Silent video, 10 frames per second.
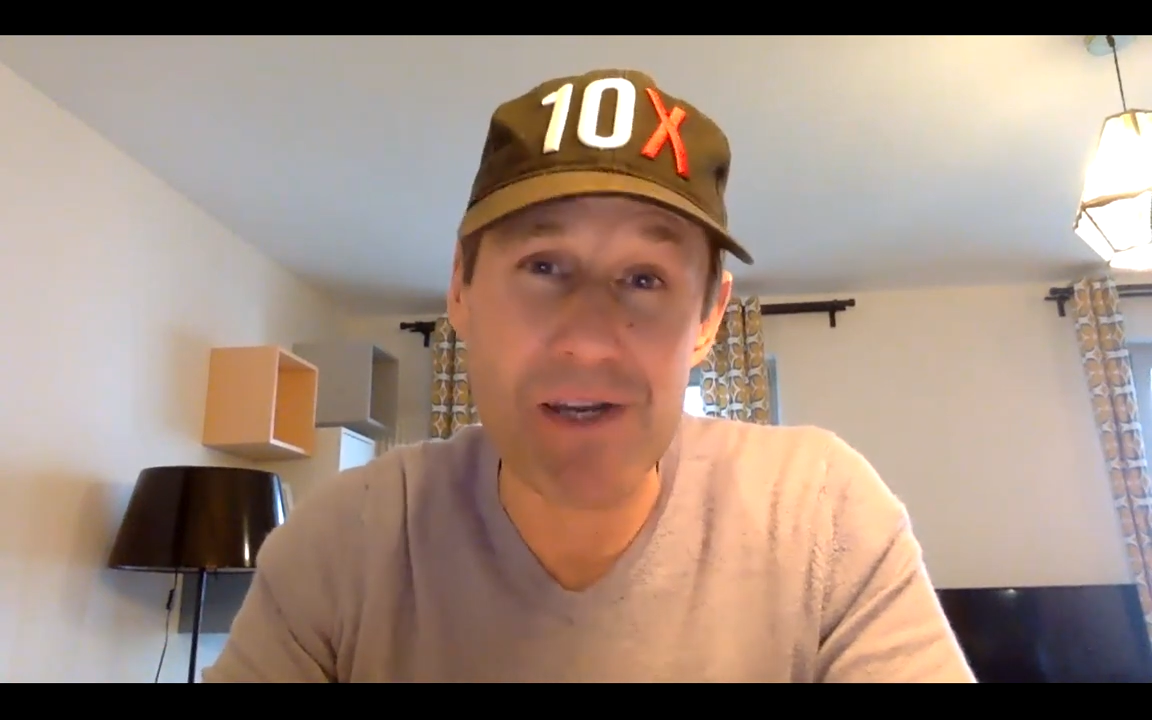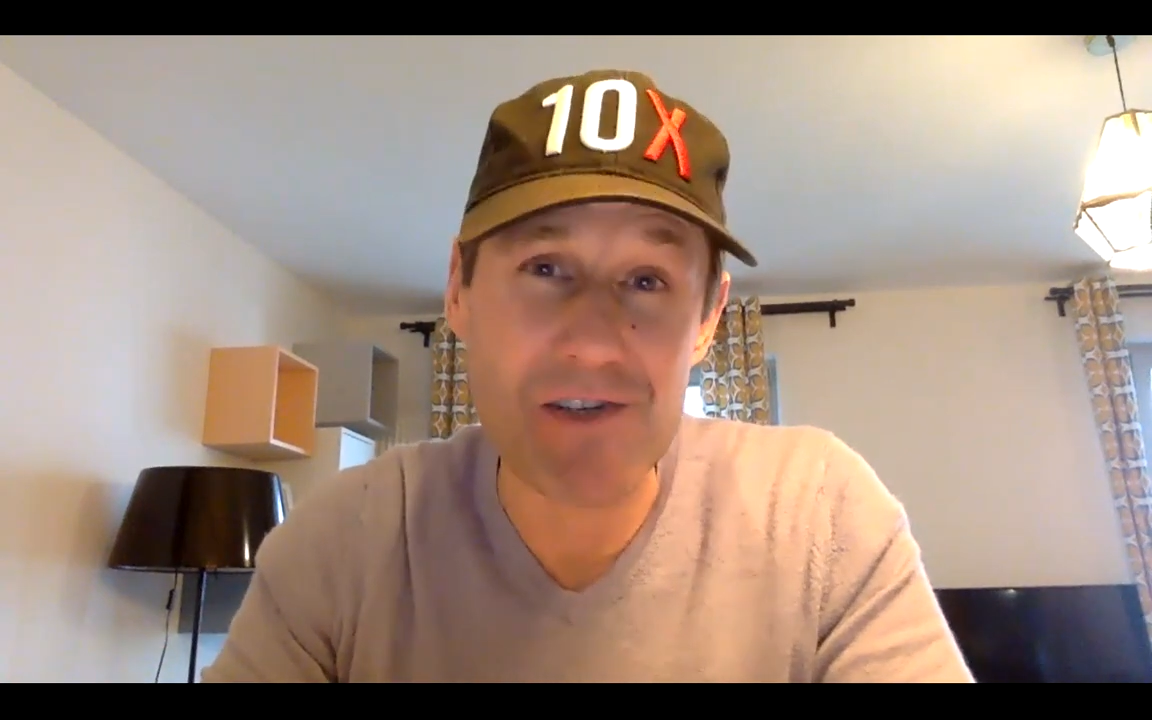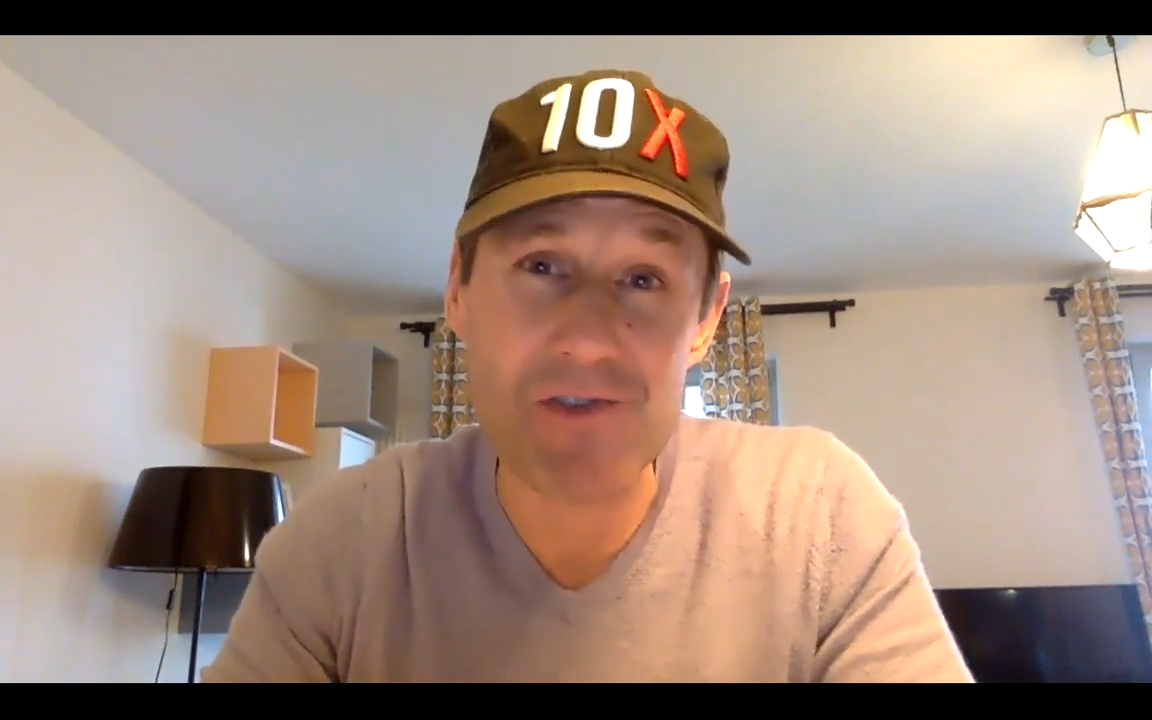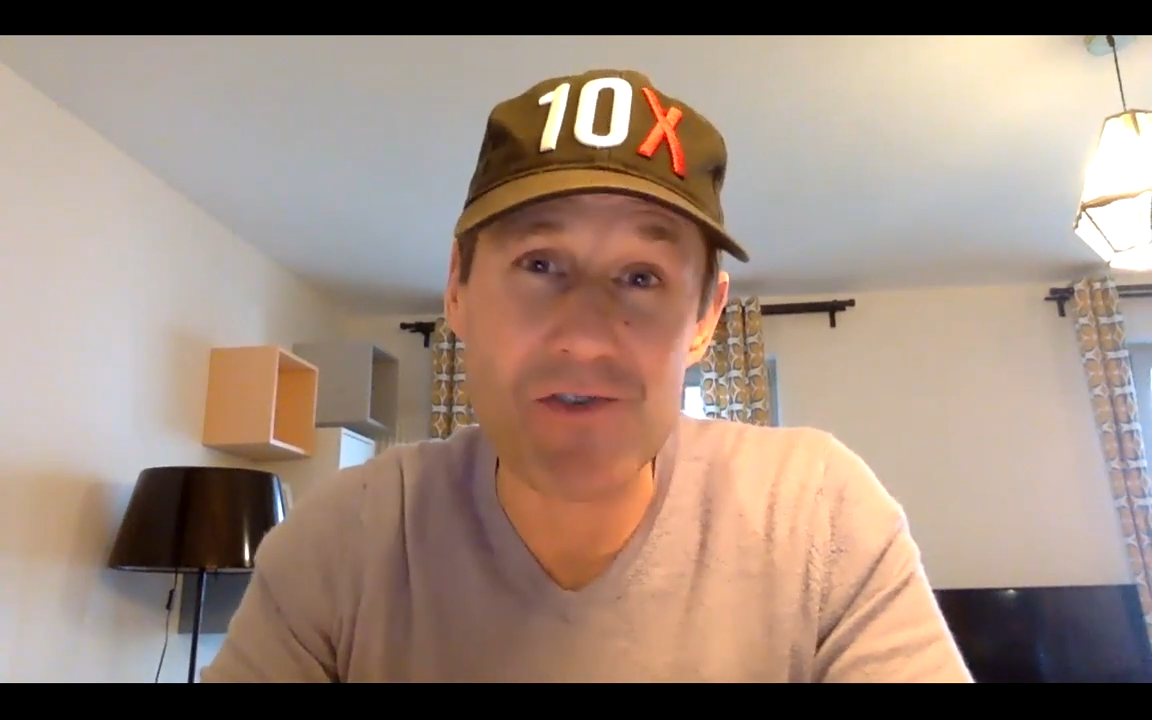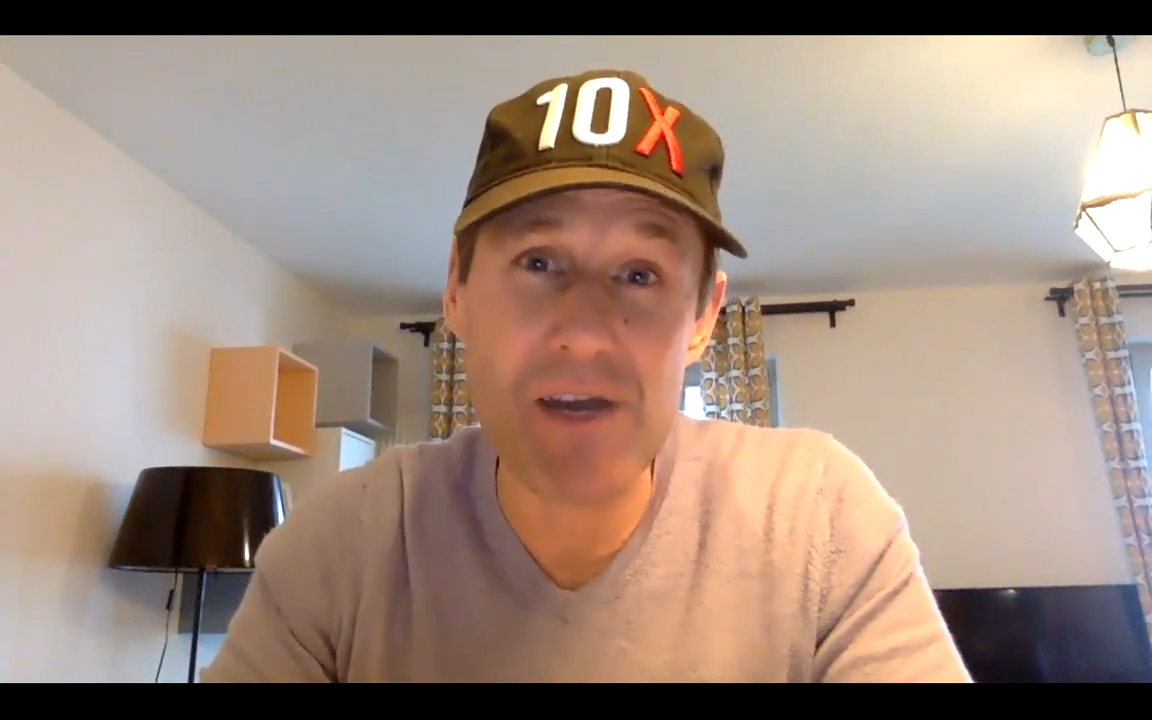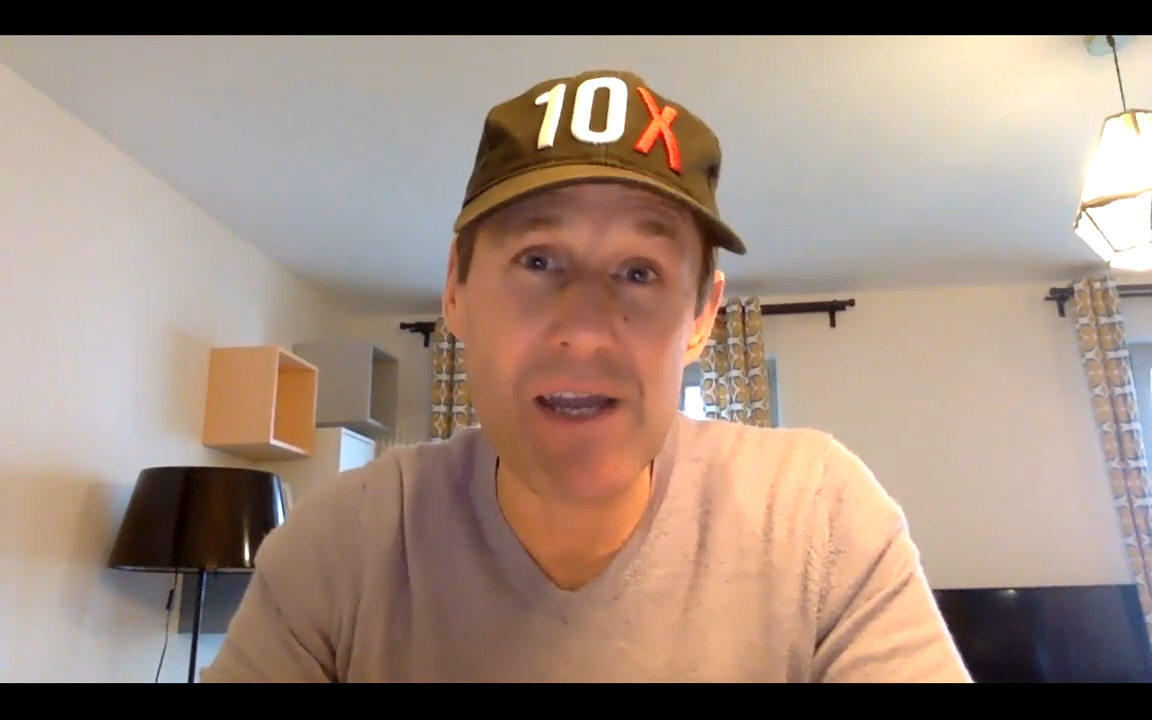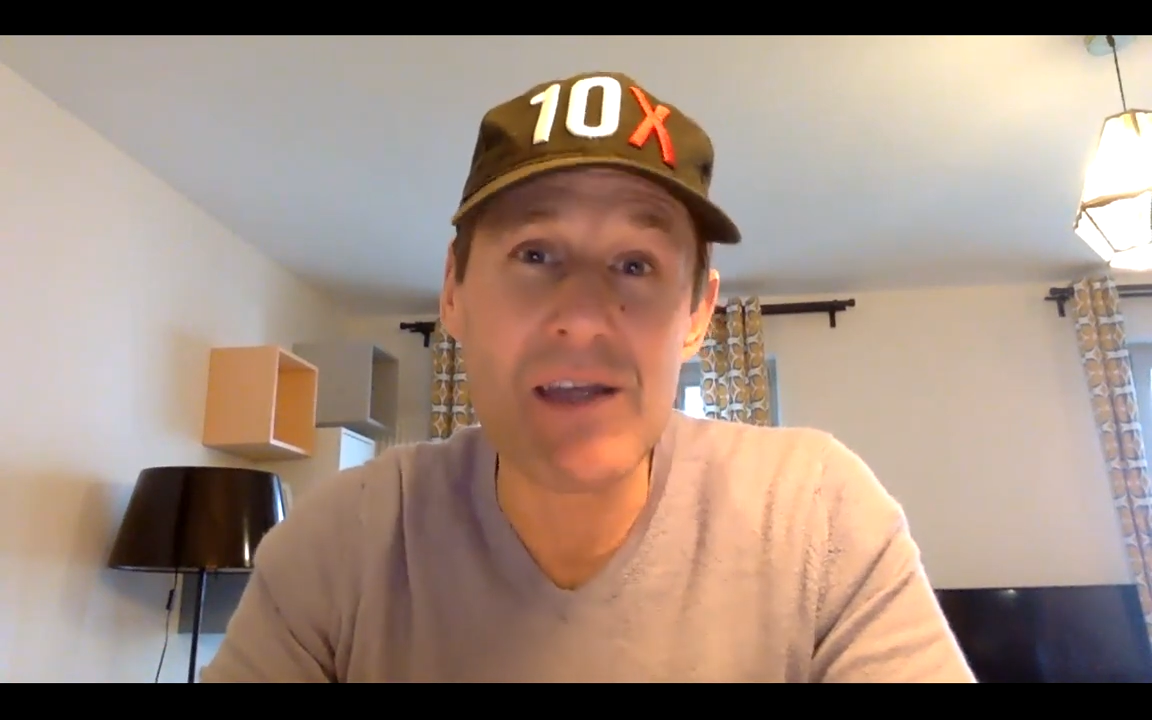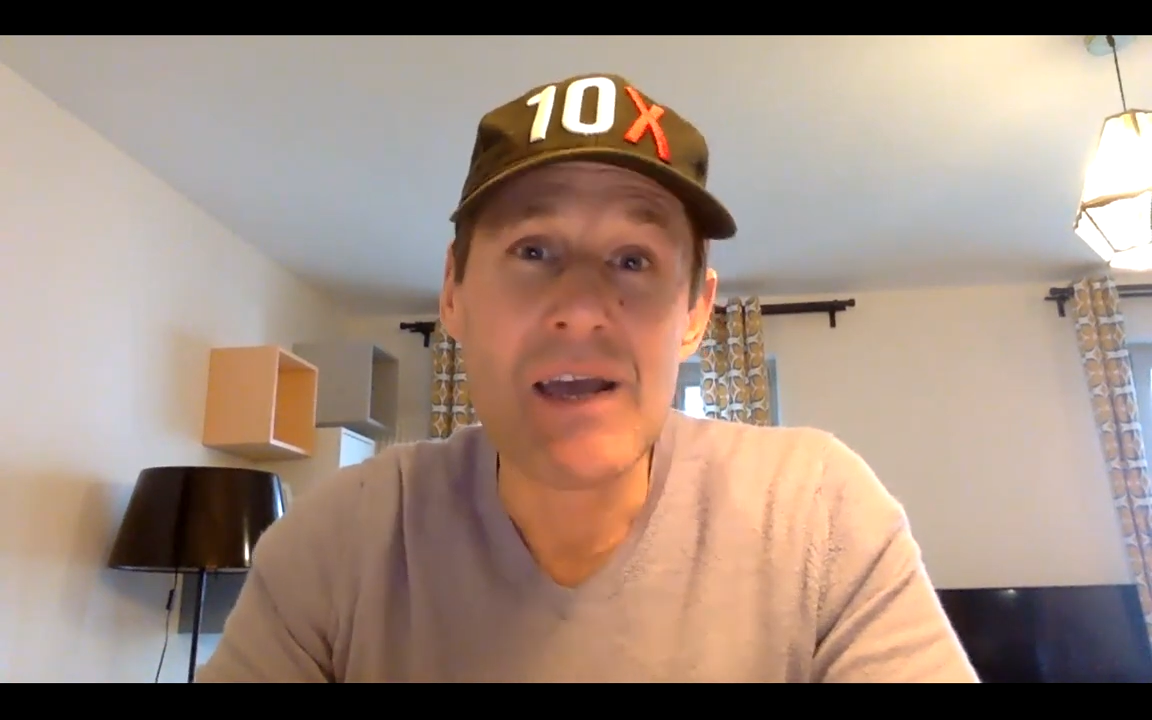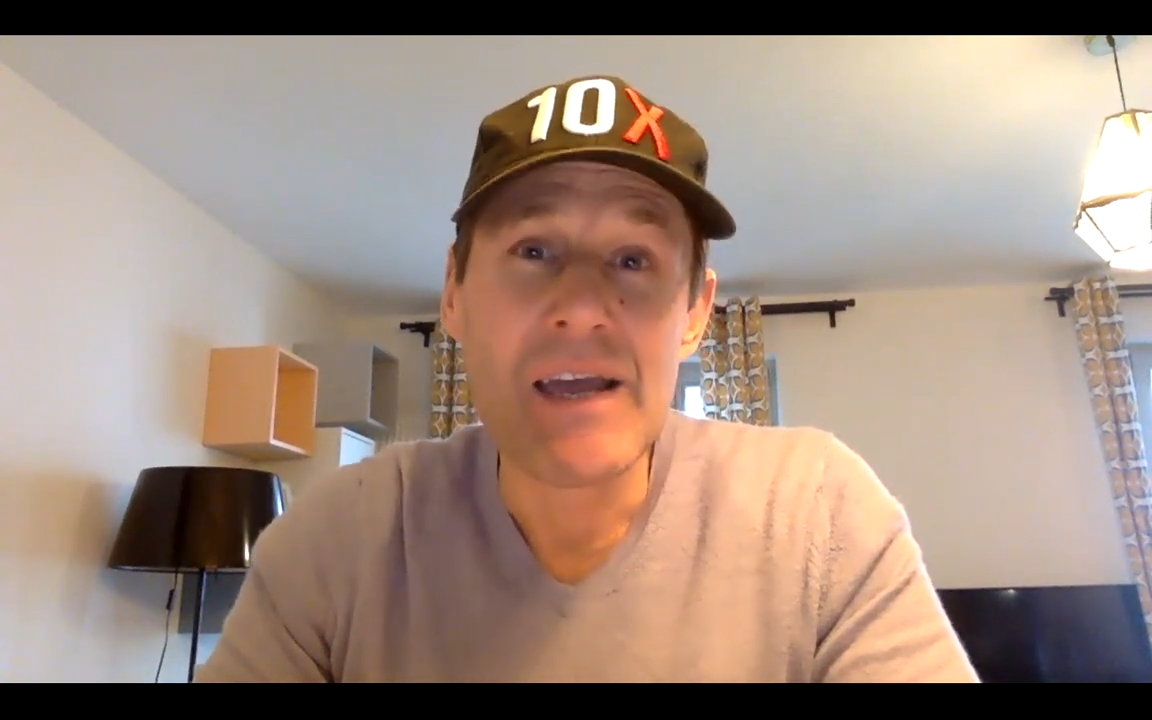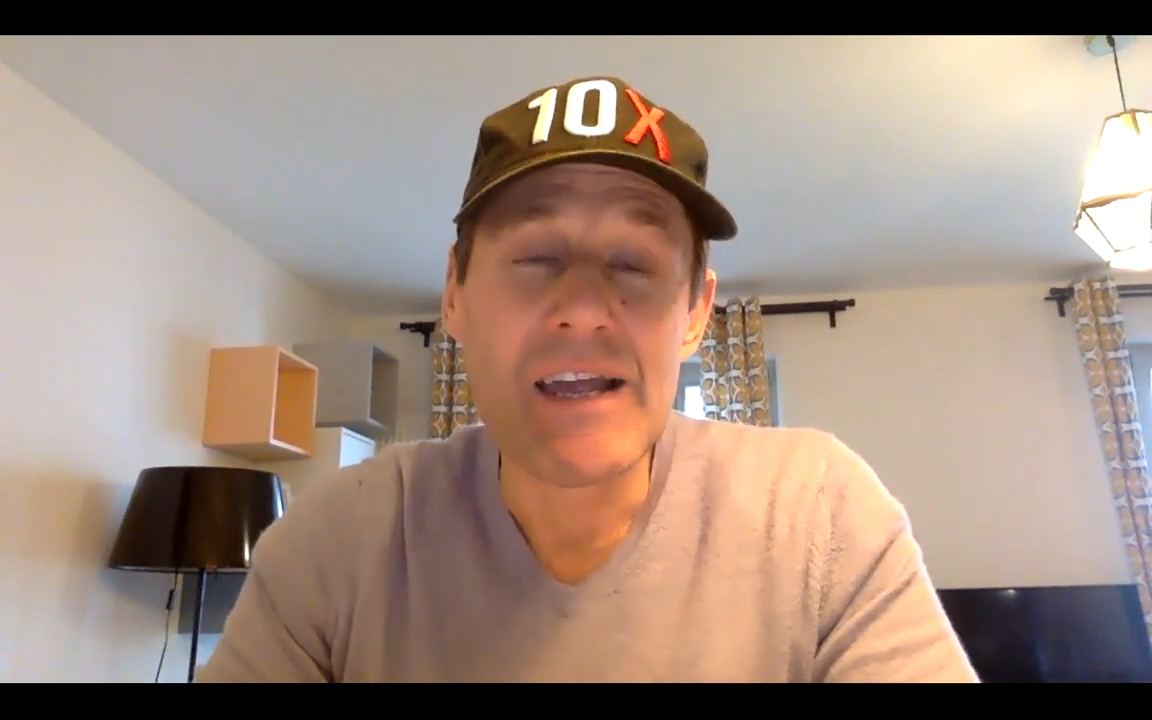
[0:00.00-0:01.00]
pictures, right?